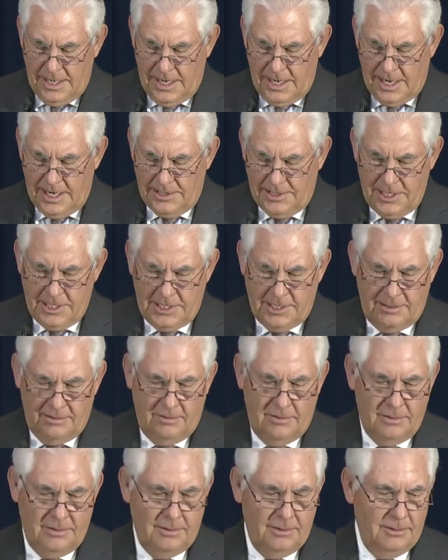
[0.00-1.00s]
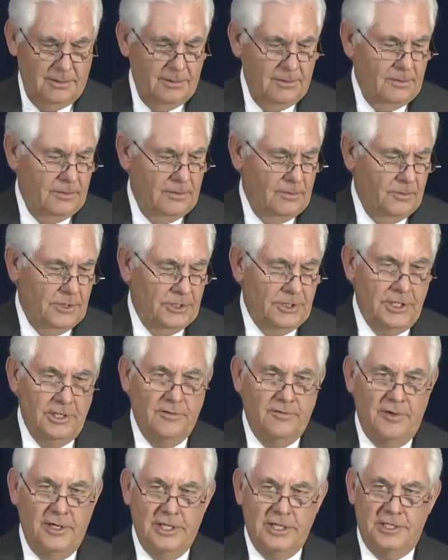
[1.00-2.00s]
I think with the
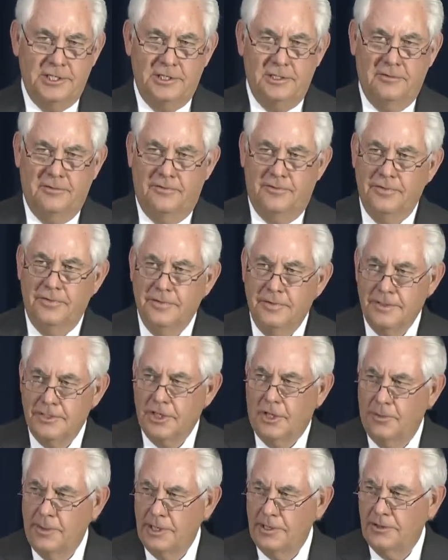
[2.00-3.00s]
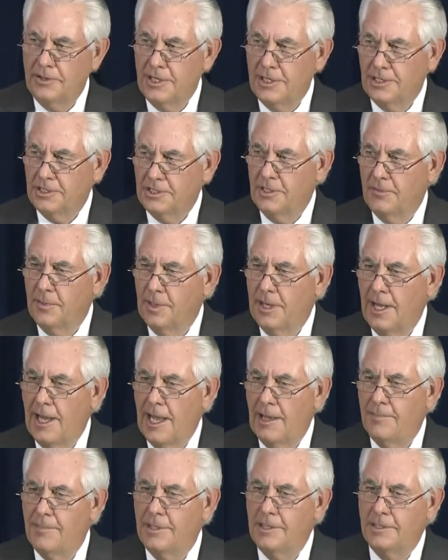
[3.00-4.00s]
events of so many things that have been
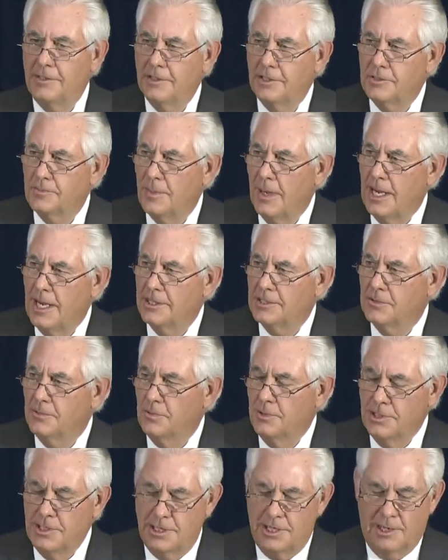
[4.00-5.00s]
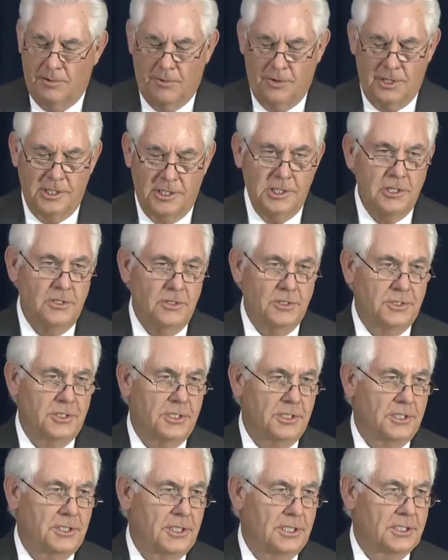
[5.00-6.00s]
happening this past week, I wanted to use
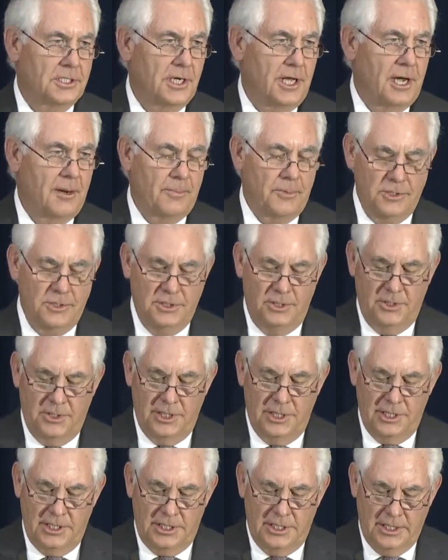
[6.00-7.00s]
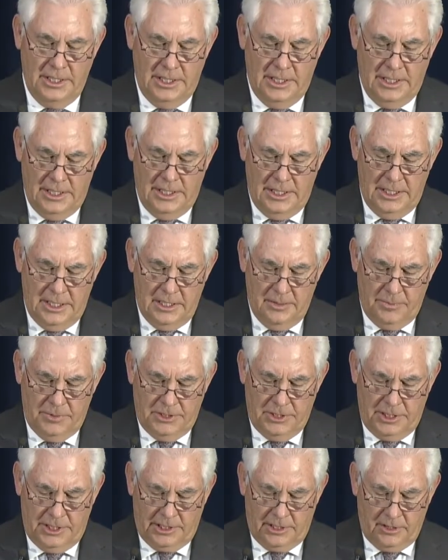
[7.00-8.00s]
this as an opportunity in
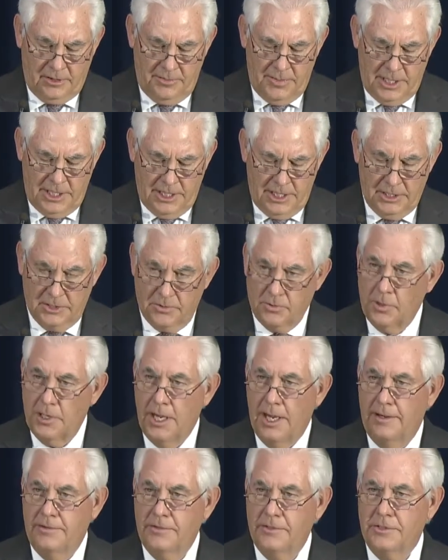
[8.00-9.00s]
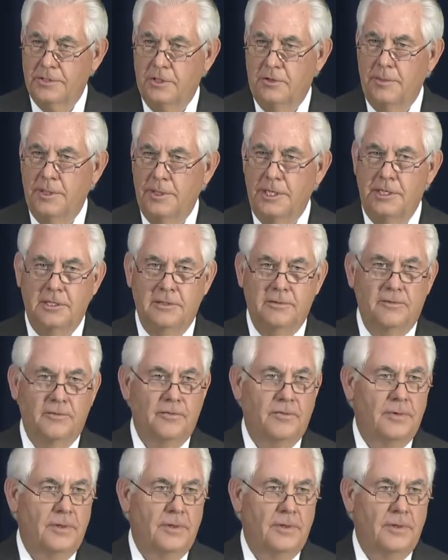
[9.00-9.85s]
particular because we have so many of